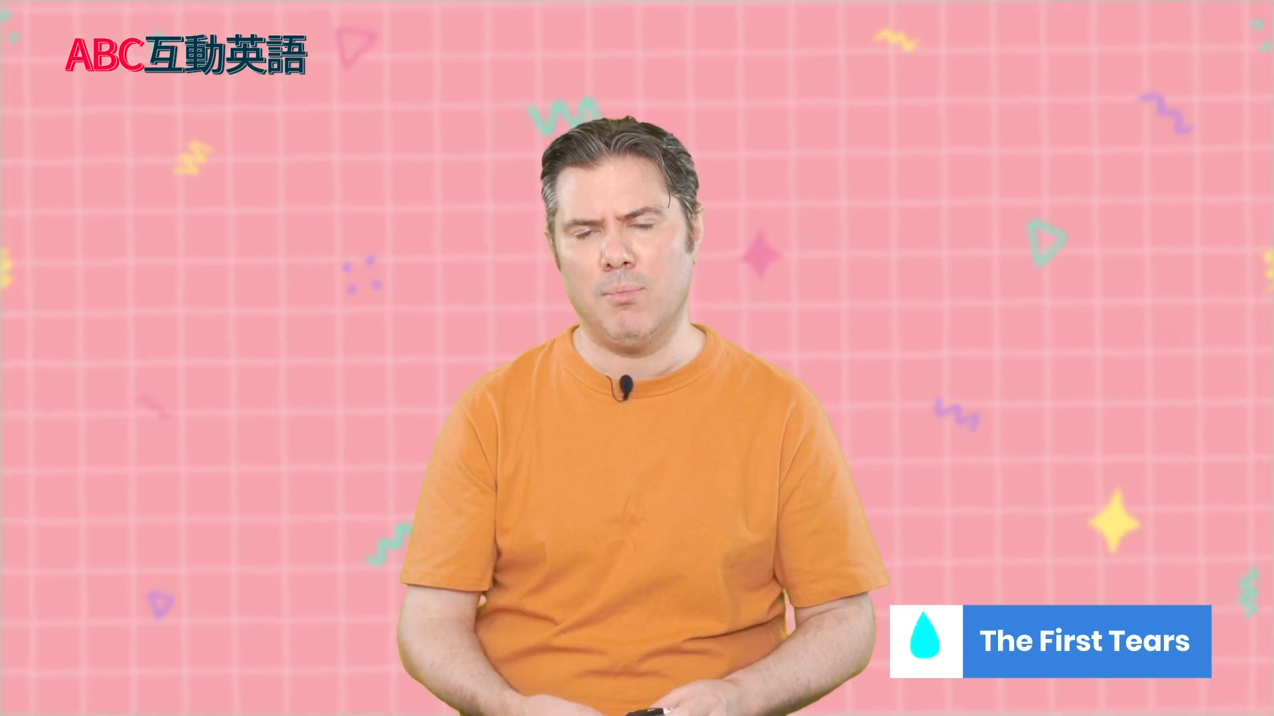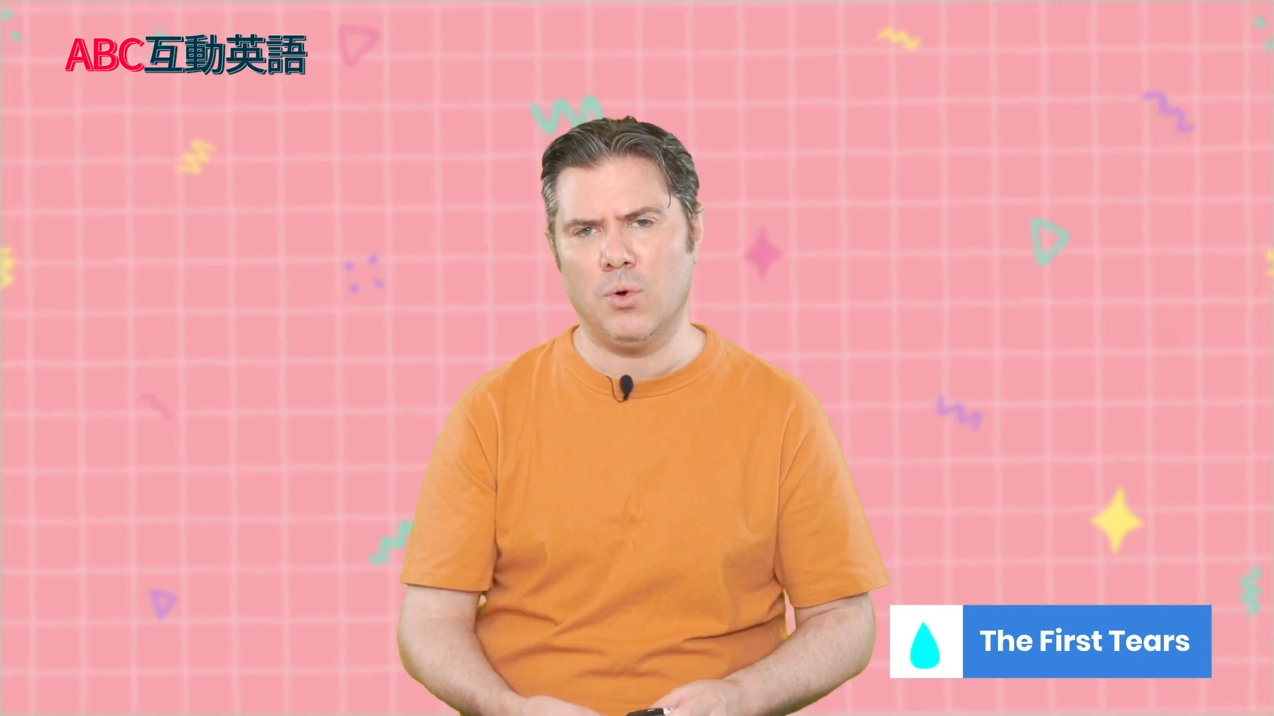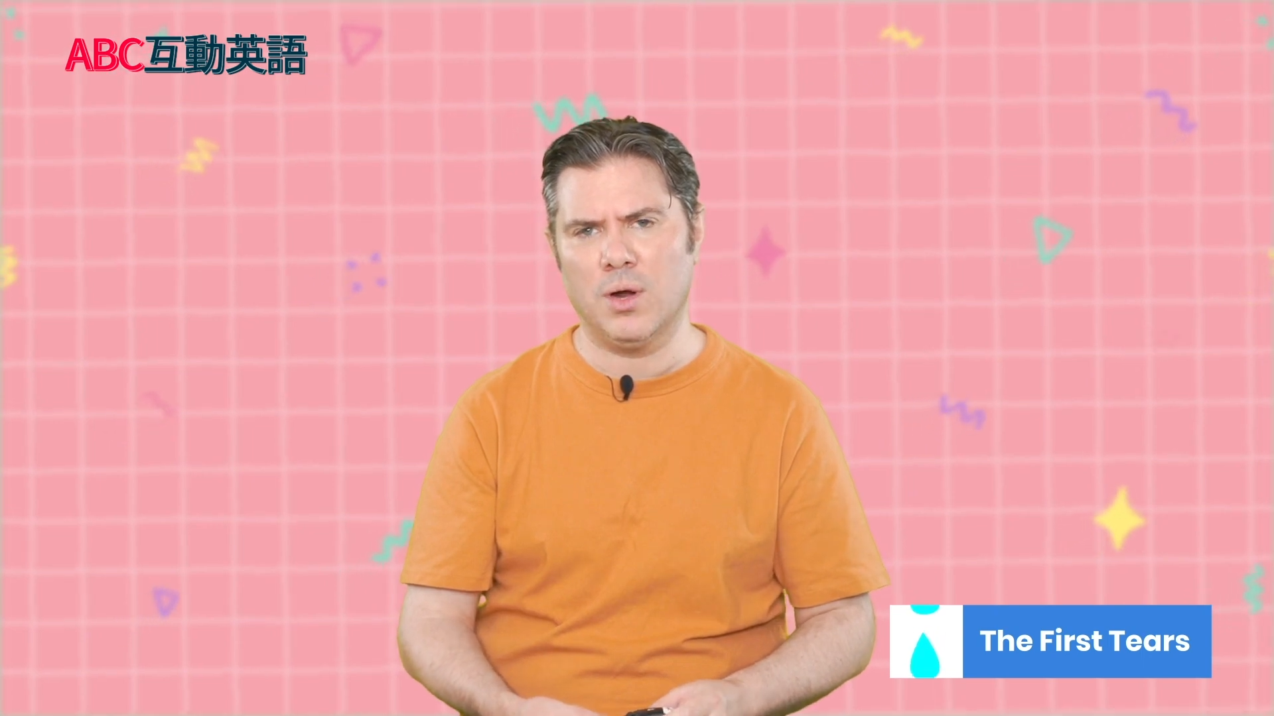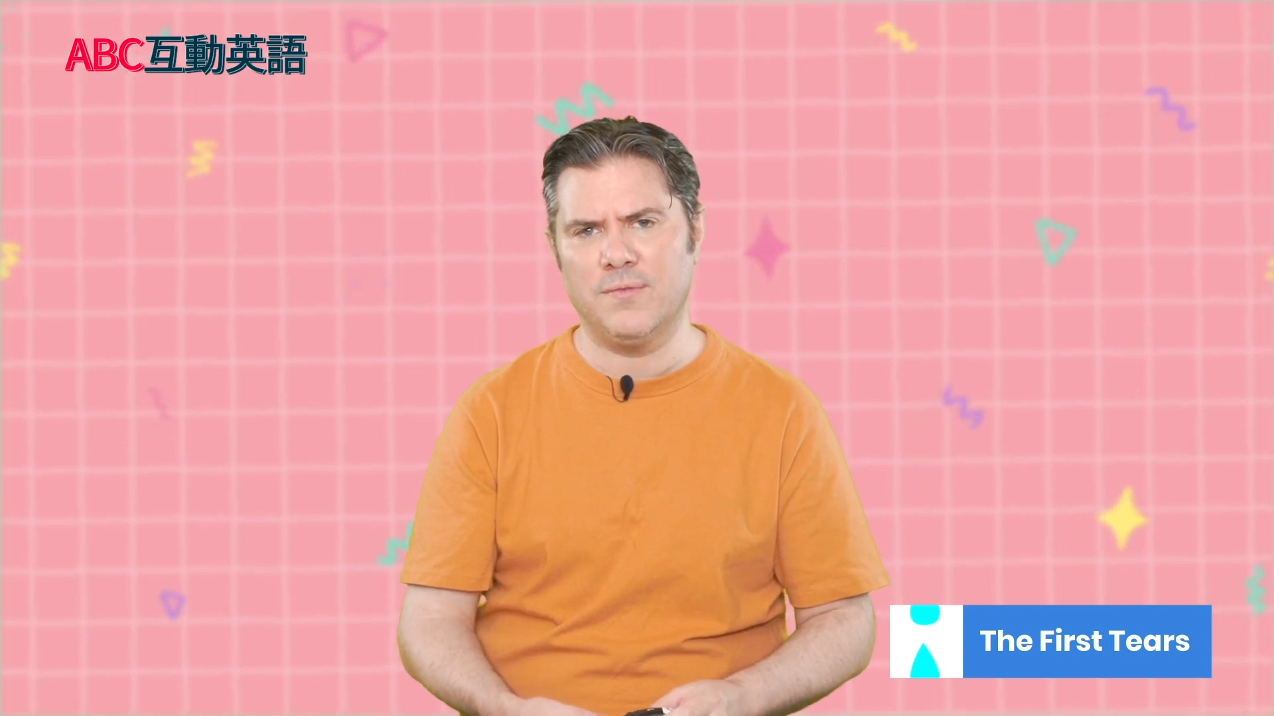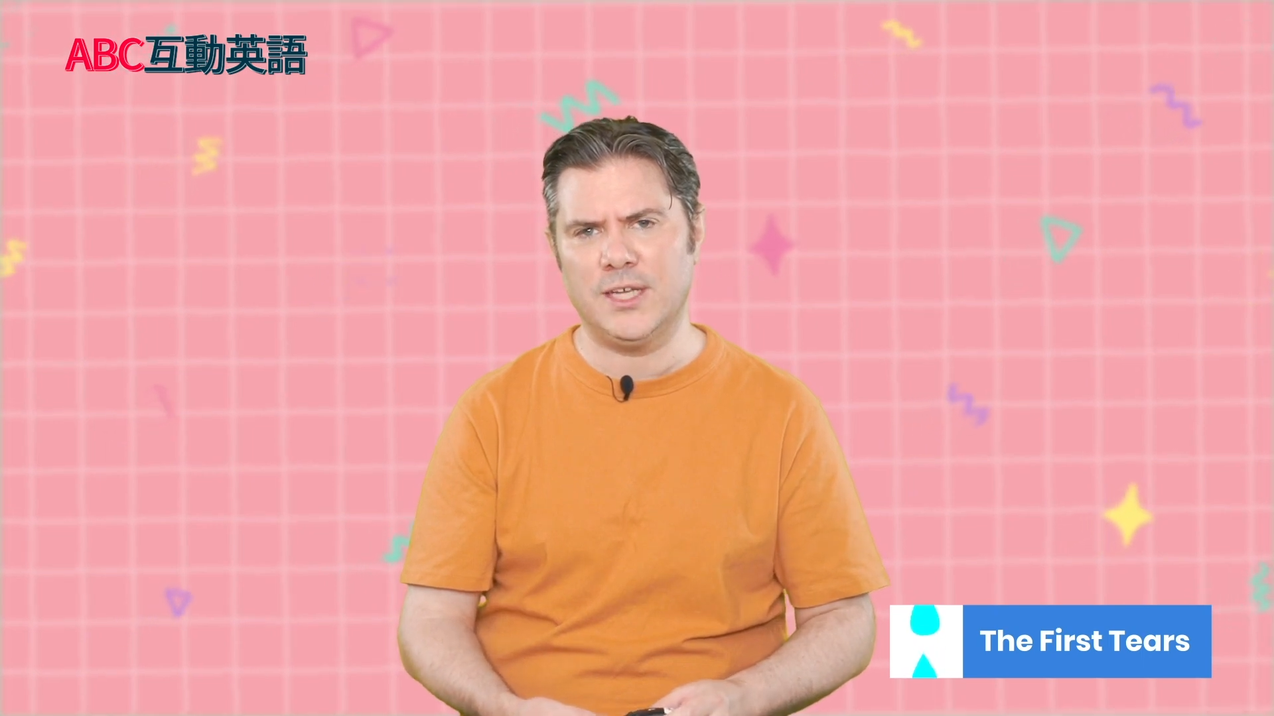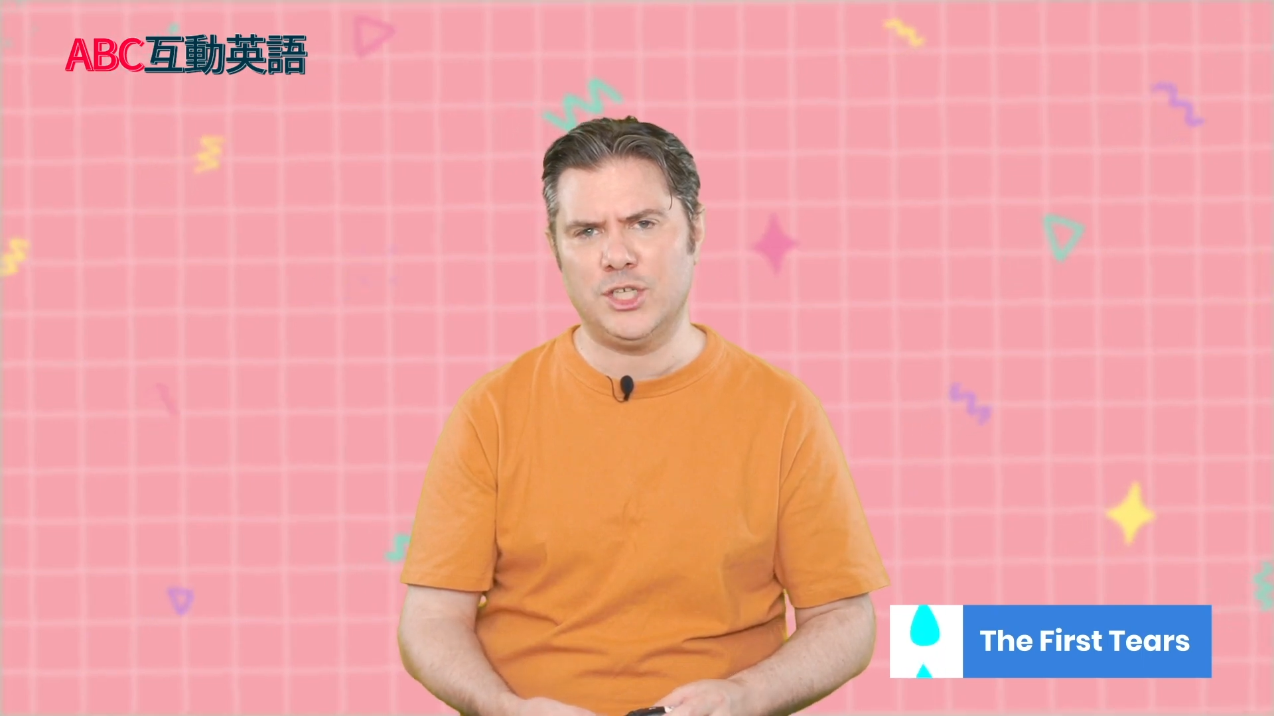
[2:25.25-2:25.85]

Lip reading: more of a